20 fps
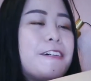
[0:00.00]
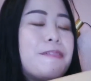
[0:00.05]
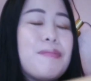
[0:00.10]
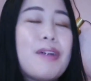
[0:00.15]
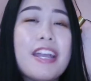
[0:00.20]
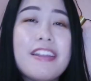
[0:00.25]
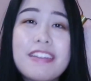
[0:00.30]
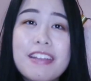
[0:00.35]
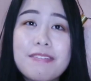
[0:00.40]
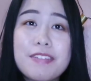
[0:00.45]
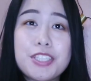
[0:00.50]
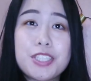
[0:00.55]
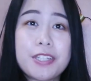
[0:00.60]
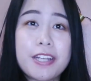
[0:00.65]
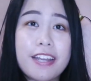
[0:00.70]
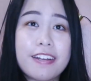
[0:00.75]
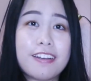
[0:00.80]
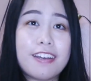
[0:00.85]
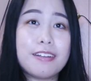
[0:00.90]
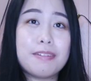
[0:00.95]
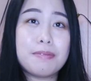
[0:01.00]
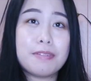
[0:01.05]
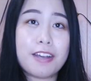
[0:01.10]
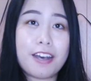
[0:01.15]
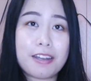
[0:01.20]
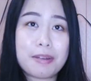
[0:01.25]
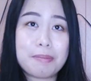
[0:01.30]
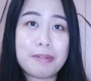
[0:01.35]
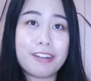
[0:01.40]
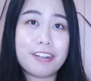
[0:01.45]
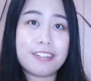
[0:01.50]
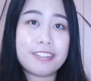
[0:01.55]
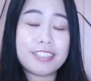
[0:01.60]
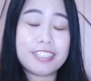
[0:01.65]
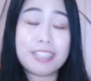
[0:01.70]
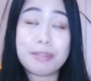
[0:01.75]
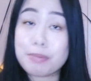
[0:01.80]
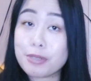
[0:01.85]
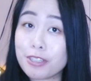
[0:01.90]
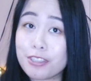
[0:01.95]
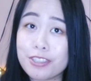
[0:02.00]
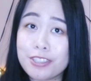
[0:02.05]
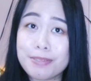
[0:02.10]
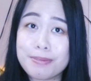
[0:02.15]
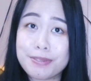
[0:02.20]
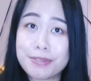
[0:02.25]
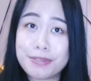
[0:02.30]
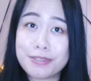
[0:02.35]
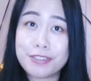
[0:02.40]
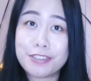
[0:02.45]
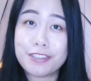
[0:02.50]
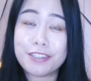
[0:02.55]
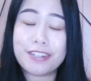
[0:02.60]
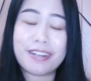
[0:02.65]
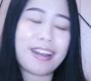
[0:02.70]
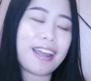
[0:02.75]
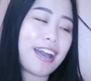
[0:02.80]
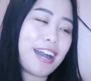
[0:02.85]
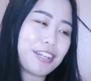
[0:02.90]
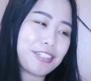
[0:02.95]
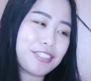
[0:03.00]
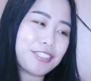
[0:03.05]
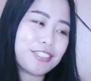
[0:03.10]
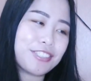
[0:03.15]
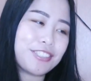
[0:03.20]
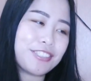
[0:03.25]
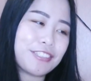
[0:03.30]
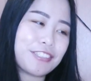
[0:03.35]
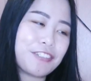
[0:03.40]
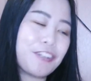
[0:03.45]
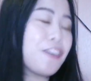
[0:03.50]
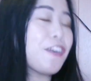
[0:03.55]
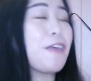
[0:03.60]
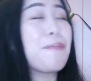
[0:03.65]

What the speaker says: I never tried on Doc Martens in person before in an actual store.